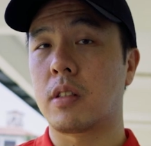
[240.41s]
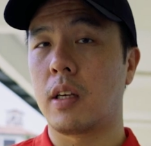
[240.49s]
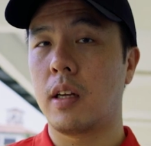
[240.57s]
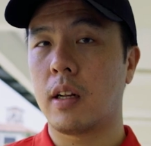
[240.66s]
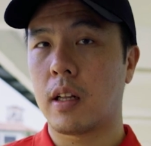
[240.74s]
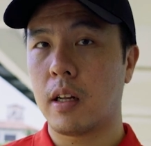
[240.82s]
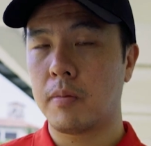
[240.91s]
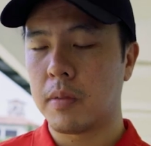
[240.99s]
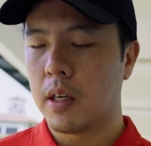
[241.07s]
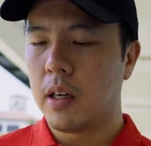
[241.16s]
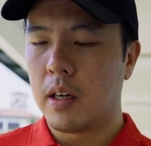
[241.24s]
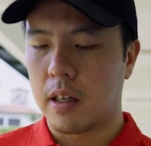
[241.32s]
to hit club,
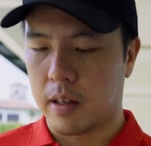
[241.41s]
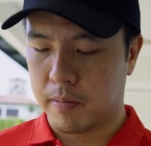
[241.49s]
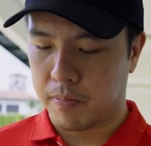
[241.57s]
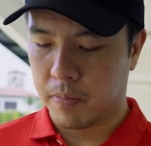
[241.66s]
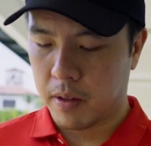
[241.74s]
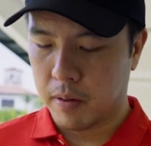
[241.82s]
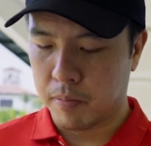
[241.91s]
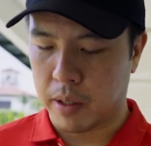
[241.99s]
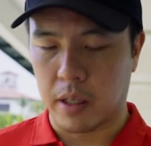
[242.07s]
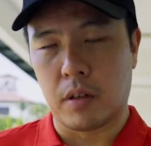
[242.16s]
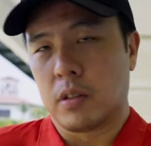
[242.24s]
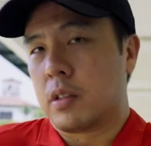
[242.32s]

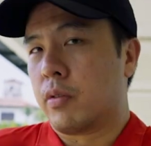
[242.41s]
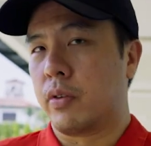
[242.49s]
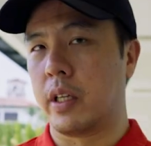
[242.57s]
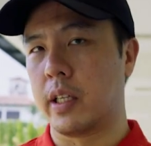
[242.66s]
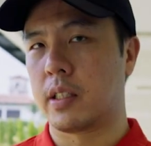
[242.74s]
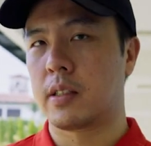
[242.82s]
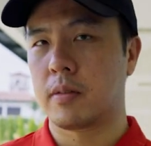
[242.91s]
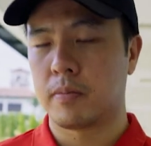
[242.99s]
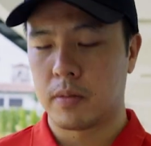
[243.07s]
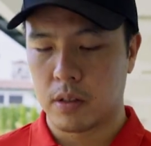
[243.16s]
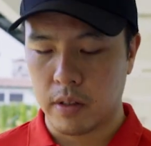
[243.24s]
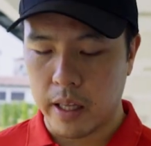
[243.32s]
but it goes the furthest.
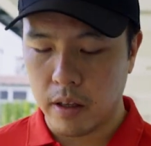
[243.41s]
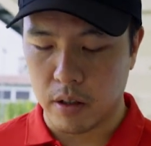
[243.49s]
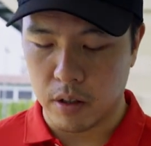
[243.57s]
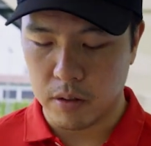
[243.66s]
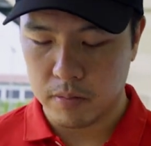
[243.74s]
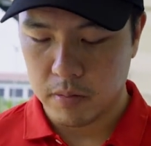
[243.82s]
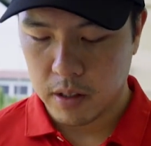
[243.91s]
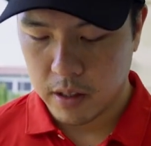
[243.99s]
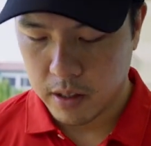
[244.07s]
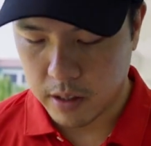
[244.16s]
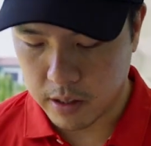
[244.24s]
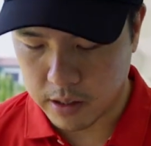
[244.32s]
So there you go.
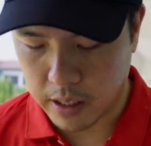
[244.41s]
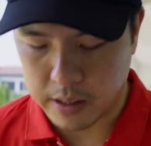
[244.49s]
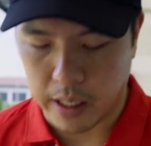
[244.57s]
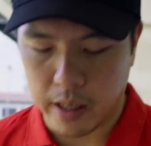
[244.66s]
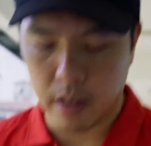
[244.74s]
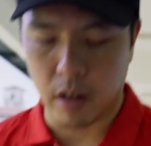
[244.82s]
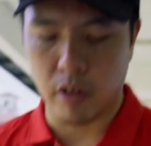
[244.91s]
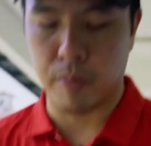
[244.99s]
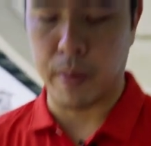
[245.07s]
It's an entire golf